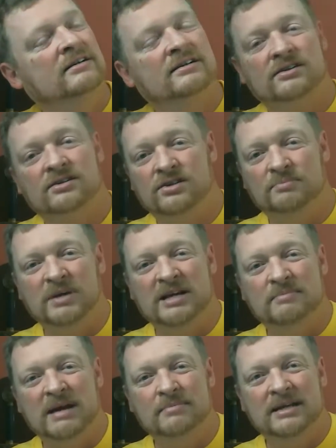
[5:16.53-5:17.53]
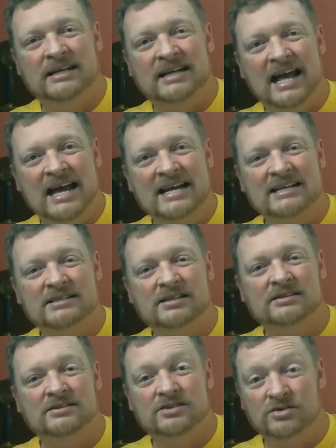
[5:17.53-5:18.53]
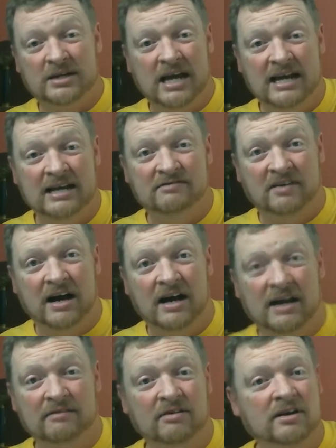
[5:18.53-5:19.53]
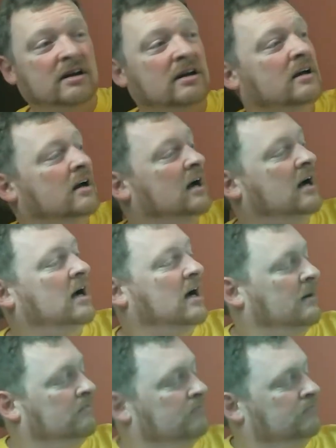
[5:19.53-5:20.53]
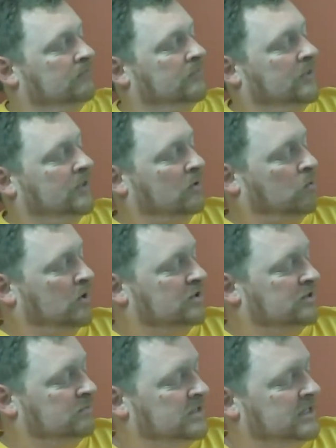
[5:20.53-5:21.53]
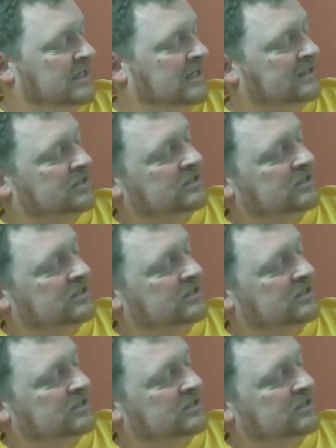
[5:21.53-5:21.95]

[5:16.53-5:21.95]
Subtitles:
could be maybe an 8 to an 8.5. There were some ticks